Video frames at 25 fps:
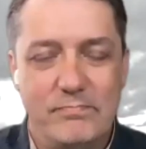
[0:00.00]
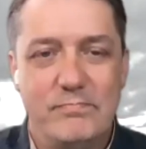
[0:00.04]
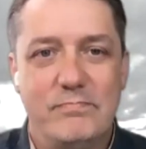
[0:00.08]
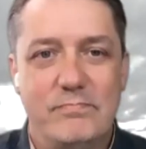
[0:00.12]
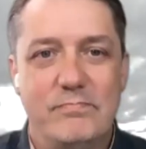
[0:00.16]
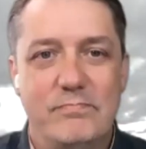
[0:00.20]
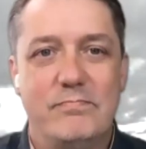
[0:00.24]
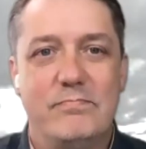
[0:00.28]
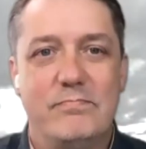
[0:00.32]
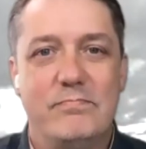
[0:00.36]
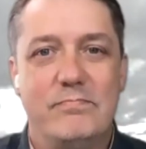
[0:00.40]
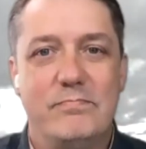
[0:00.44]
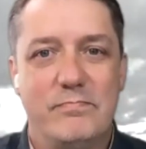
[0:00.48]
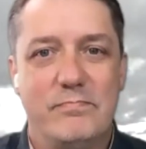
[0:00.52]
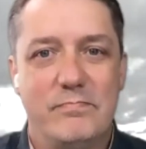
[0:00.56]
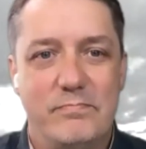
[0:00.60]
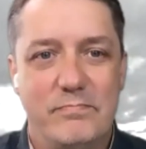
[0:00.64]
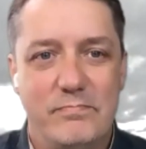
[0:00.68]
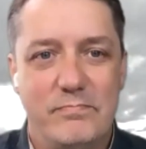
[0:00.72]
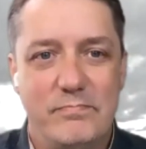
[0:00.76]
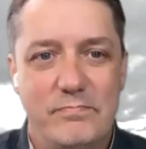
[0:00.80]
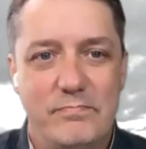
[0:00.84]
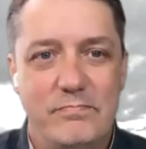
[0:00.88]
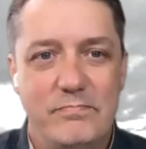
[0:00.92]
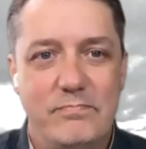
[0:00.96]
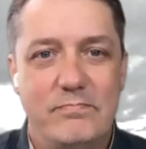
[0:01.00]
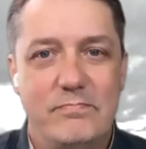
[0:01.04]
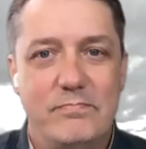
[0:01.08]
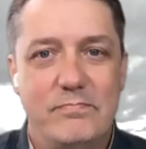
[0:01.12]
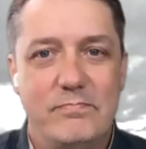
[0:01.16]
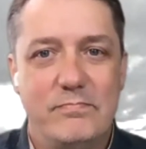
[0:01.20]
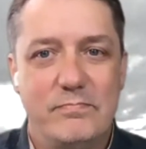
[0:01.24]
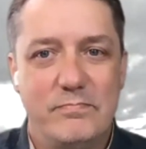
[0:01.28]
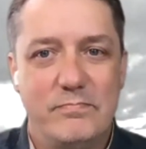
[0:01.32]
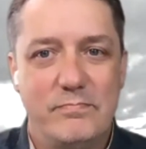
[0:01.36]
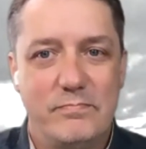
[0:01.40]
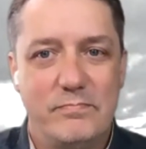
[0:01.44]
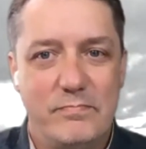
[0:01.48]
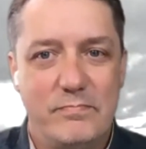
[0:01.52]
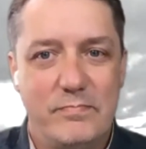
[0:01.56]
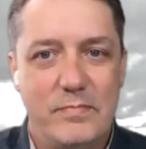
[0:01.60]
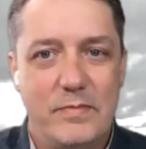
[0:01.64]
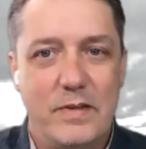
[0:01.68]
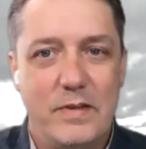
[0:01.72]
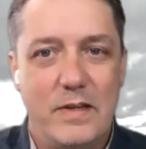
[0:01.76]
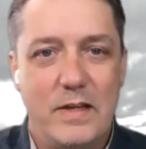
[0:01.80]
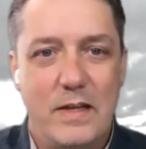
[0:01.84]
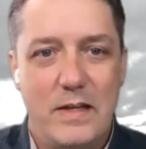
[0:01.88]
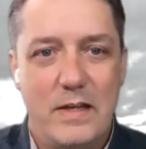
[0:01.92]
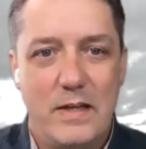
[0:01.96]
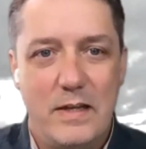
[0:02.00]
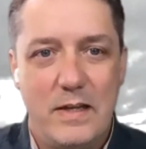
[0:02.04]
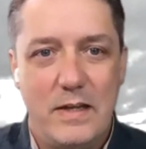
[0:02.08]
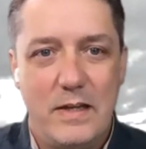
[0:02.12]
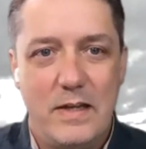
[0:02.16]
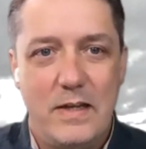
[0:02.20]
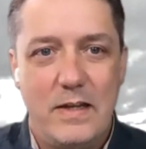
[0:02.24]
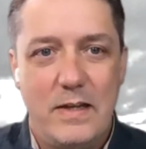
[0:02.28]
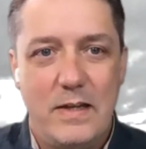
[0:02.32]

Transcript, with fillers: And that kind of